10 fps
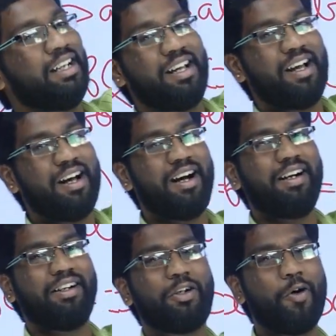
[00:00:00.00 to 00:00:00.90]

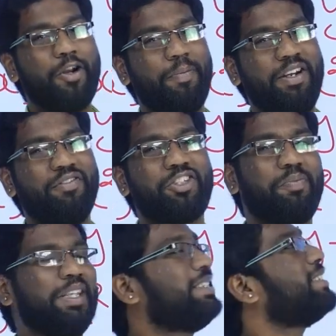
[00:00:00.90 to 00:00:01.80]
codomain, which
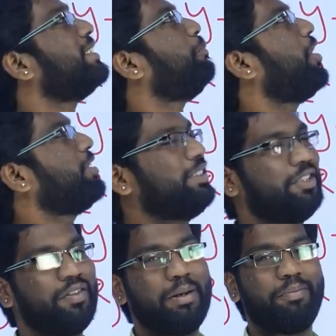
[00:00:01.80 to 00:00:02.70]
means
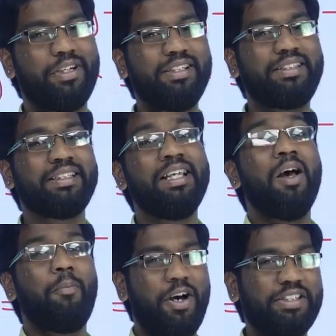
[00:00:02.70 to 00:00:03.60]
positive numbers,
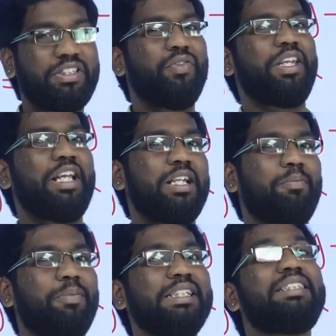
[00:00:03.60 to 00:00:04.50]
positive real
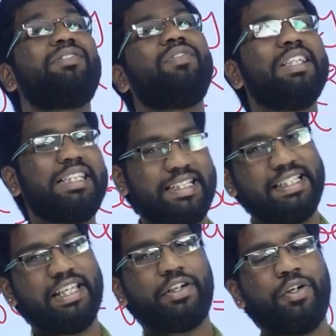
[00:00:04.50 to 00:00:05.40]
numbers with
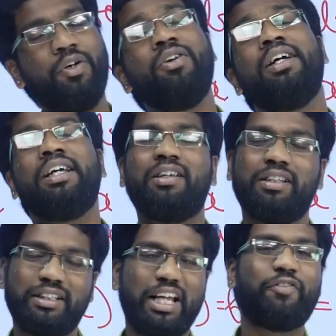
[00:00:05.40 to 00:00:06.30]
0,
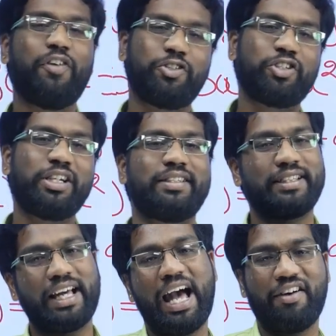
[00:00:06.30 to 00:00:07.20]
that function is
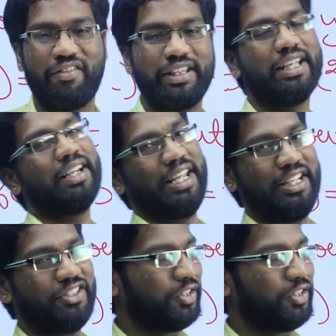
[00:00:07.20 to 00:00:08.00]
have the range.